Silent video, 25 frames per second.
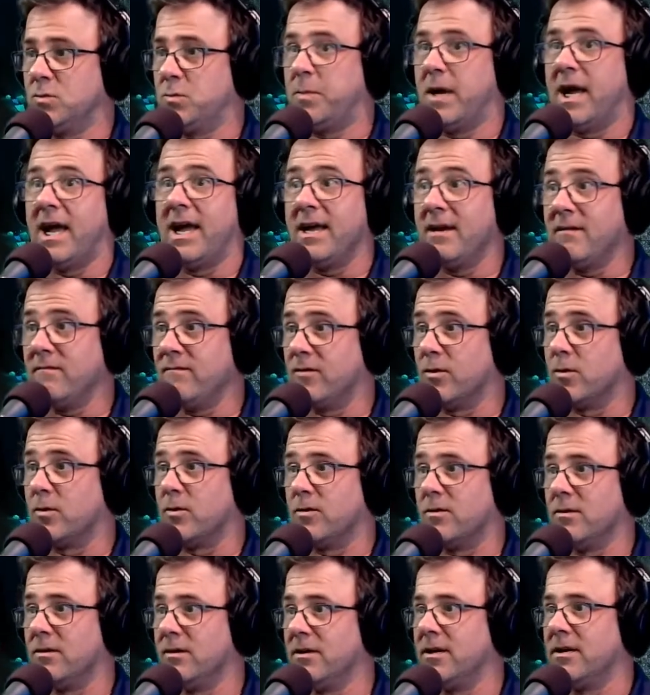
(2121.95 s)
painful,
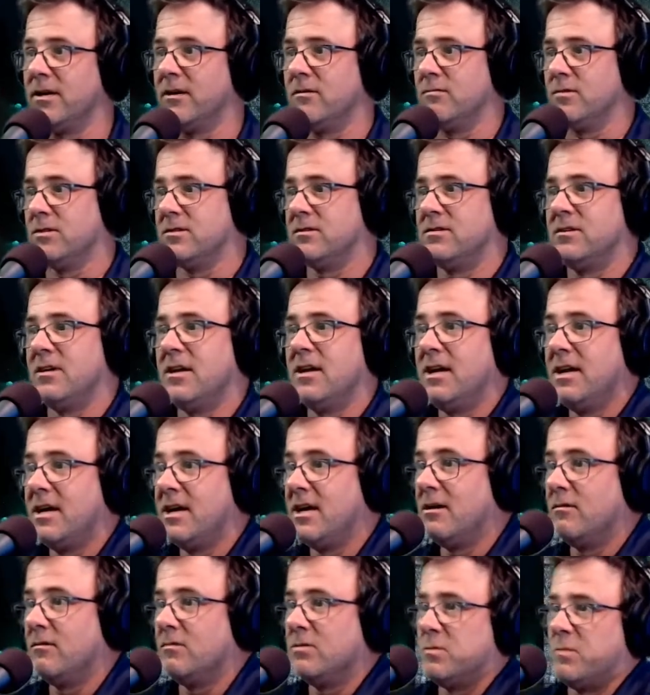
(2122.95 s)
and it was
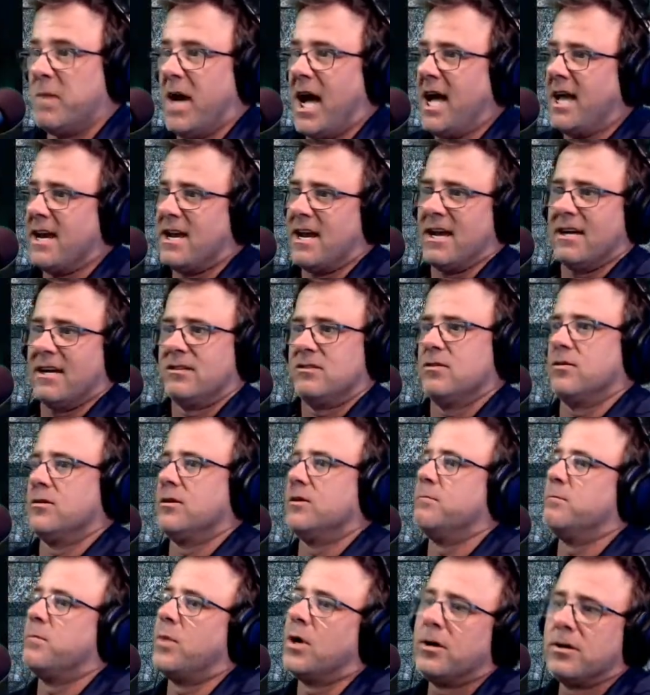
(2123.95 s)
bad, and I took
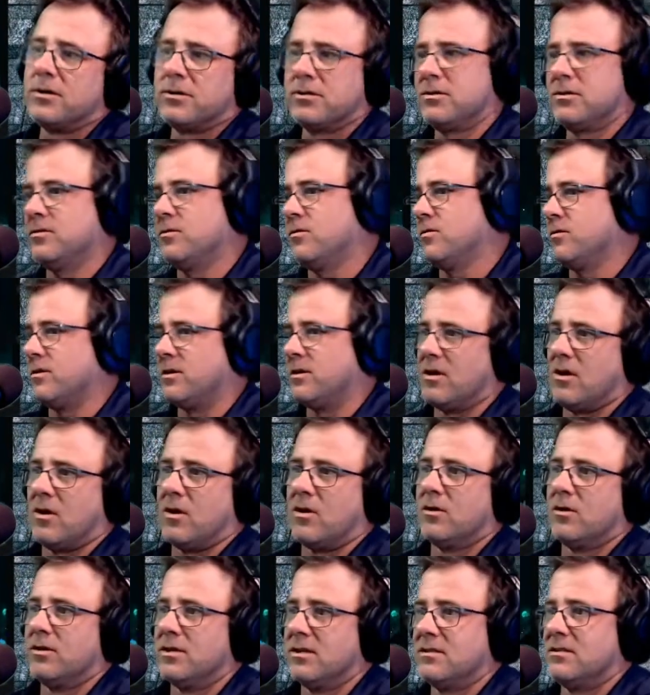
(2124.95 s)
it personal and
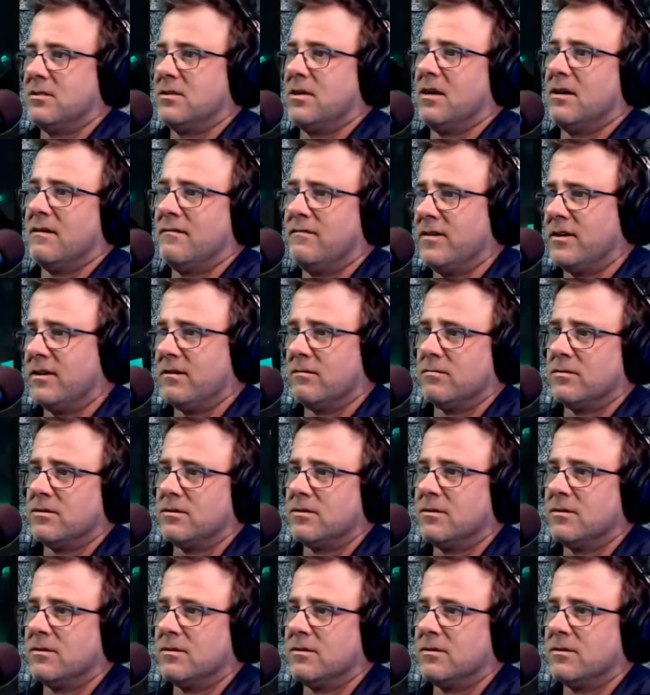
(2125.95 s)
all this stuff, and it was